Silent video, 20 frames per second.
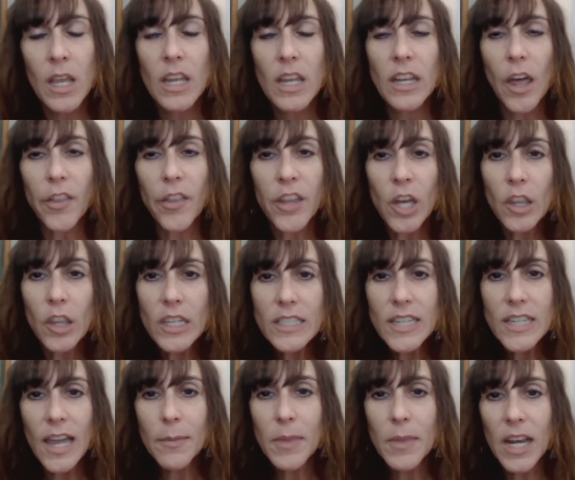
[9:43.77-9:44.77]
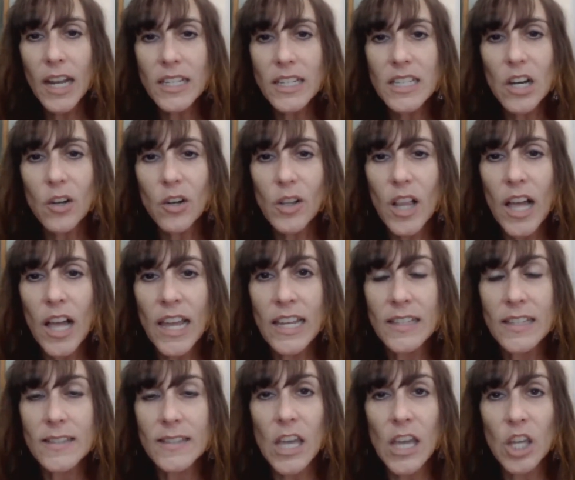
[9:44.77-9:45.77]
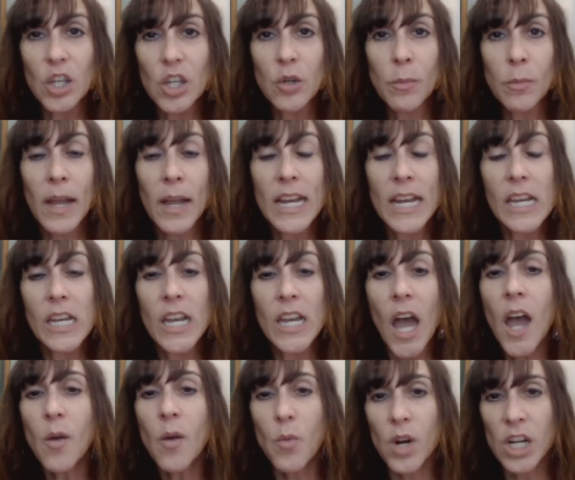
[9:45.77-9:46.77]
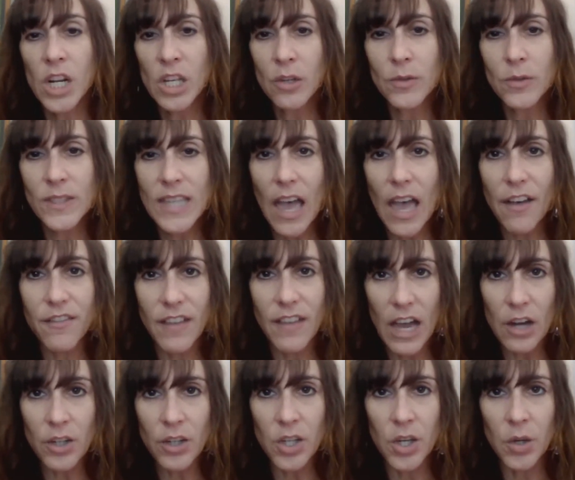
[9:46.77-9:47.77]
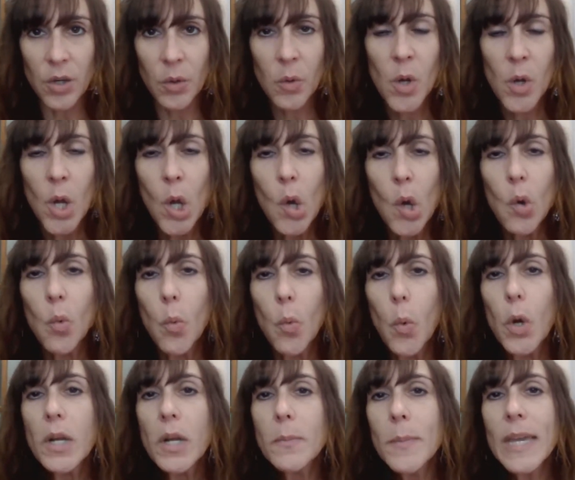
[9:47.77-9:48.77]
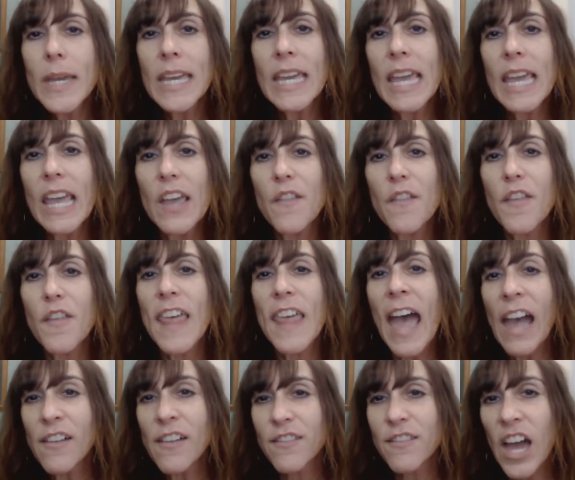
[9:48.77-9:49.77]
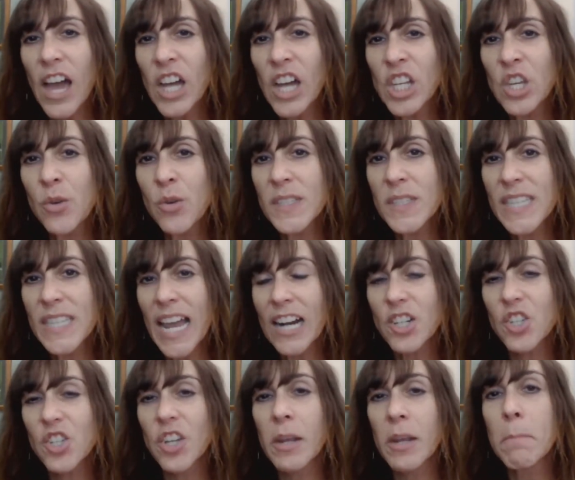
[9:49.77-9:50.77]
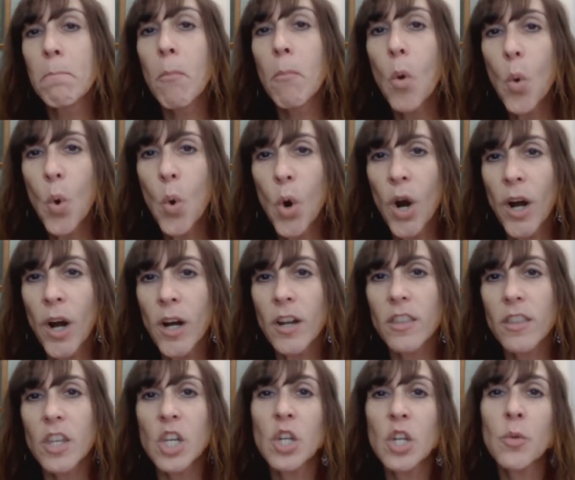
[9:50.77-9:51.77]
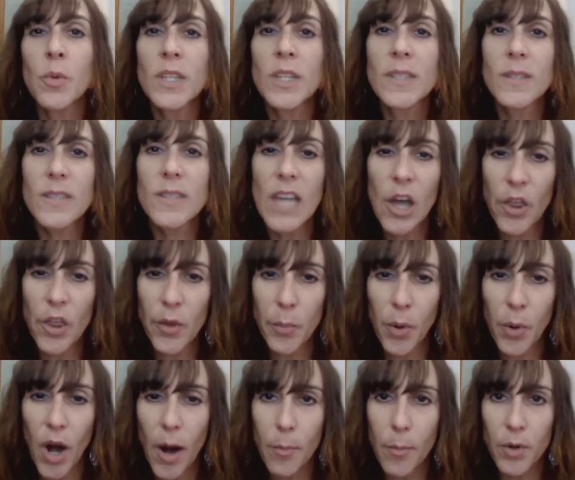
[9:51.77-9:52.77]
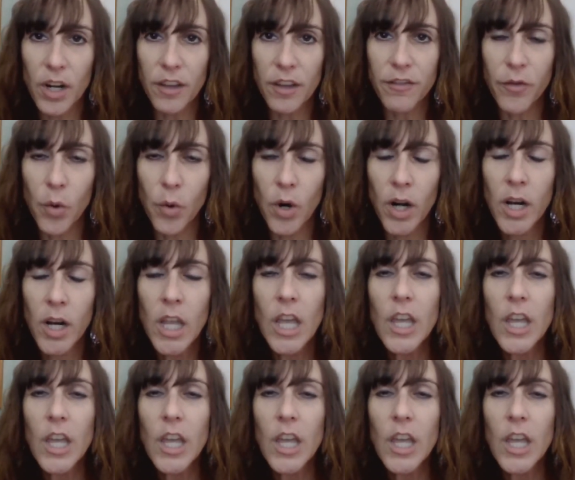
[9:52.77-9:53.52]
Now, the only time that I tell clients that you might not want to use that value would be if that value is actually more than you would sell the property for.